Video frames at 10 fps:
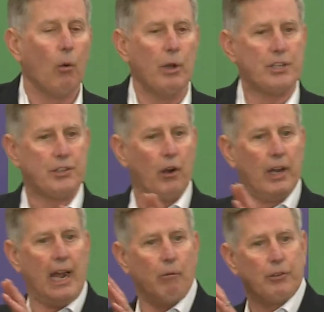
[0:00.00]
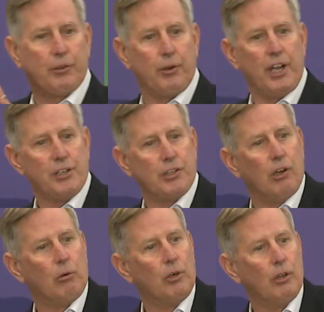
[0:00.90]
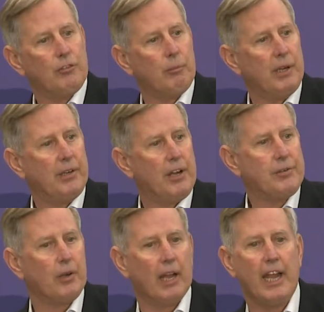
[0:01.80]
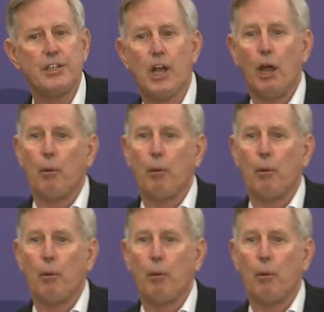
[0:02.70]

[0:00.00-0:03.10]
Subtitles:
we started out with traditional rules from industrial age,